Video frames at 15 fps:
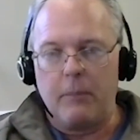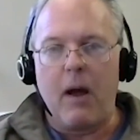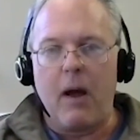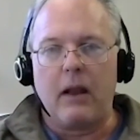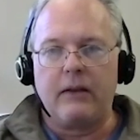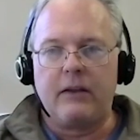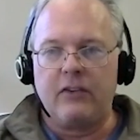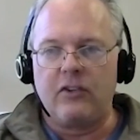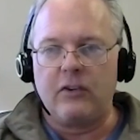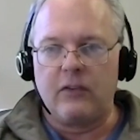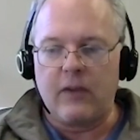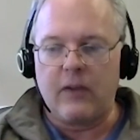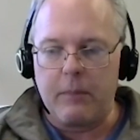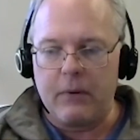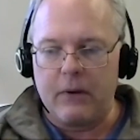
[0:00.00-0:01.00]

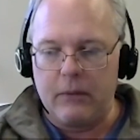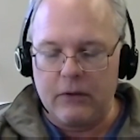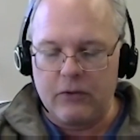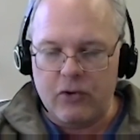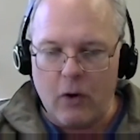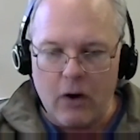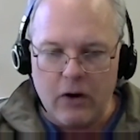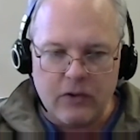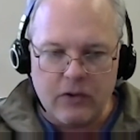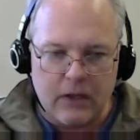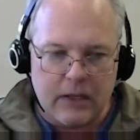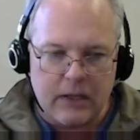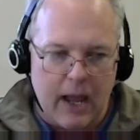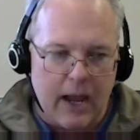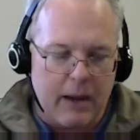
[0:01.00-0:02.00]
politicians happening in charge in
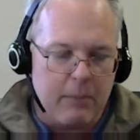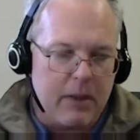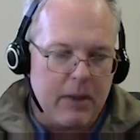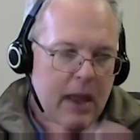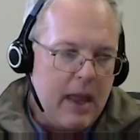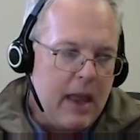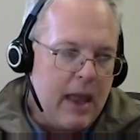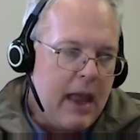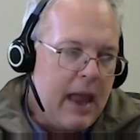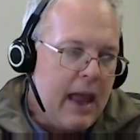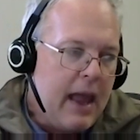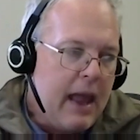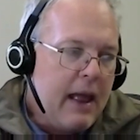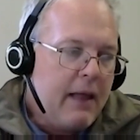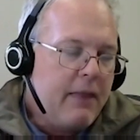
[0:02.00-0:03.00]
the time,
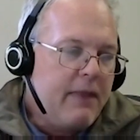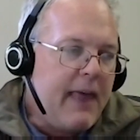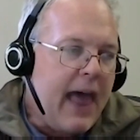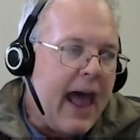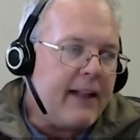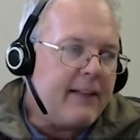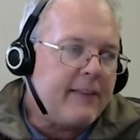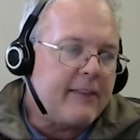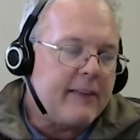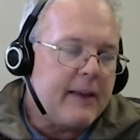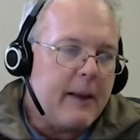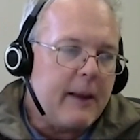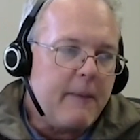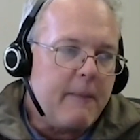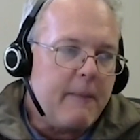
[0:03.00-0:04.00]

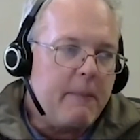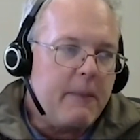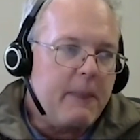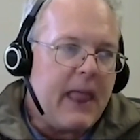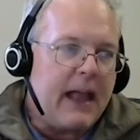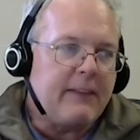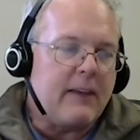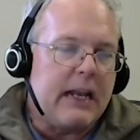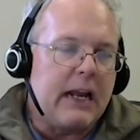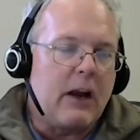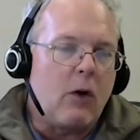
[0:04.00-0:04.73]
that's an